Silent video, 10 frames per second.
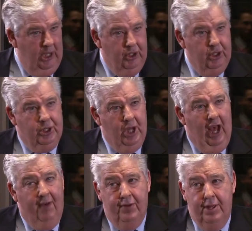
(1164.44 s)
is your
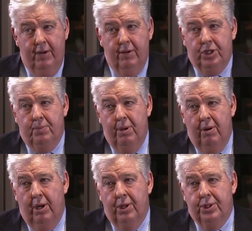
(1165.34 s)
staff and their
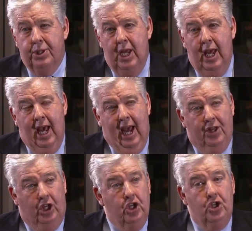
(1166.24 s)
experience and
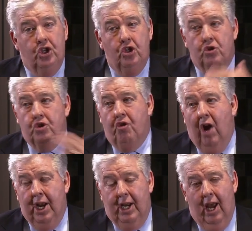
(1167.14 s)
the continuous
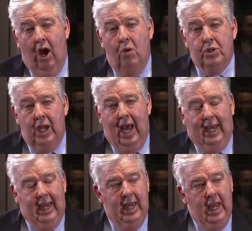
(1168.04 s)
training. Now, I was
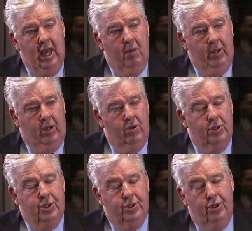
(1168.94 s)
lucky
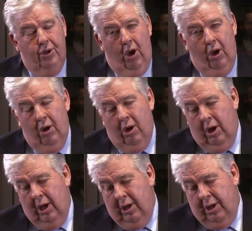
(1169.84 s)
because,
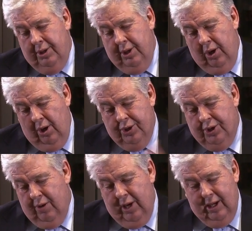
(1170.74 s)
I did an honours
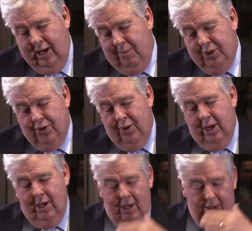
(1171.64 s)
degree in
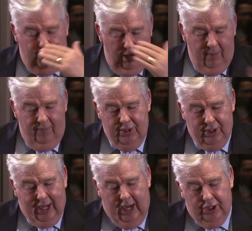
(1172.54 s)
chemistry, a diploma of
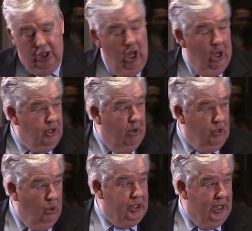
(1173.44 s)
education, so I was
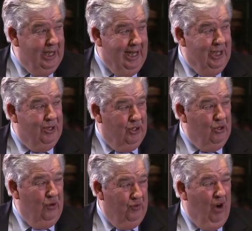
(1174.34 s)
always into
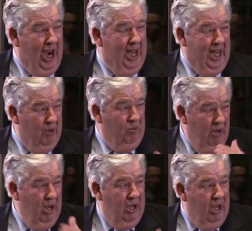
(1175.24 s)
sort of training
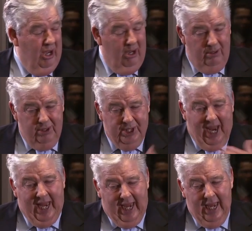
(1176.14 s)
and
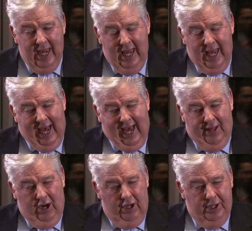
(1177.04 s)
studying, and
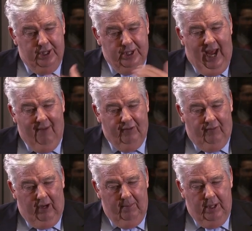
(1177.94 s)
then I did staff
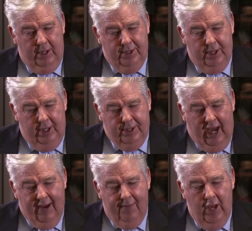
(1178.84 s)
development at
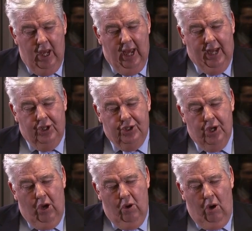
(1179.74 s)
TAFE, And
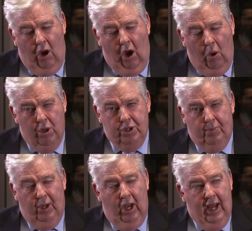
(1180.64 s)
so I always
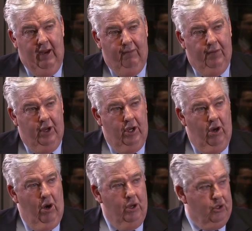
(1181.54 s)
believe that
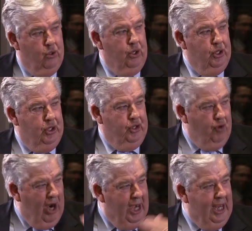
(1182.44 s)
you're only as good as your
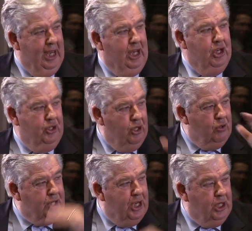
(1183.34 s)
training and
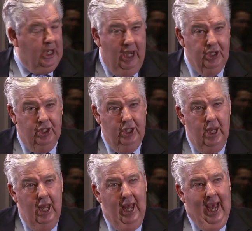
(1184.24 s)
continuous education,
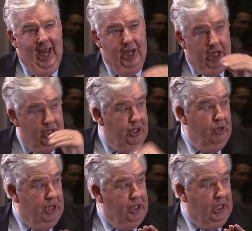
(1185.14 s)
and a
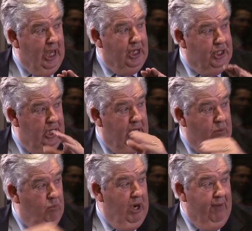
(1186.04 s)
continuous education
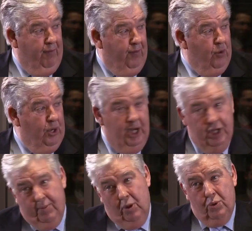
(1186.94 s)
in whatever field it
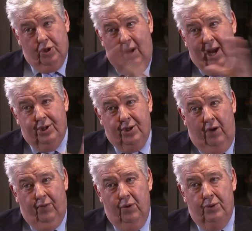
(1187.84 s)
is, but also
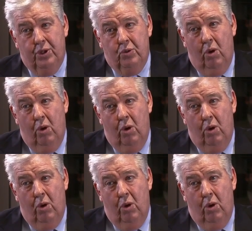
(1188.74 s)
outside fields as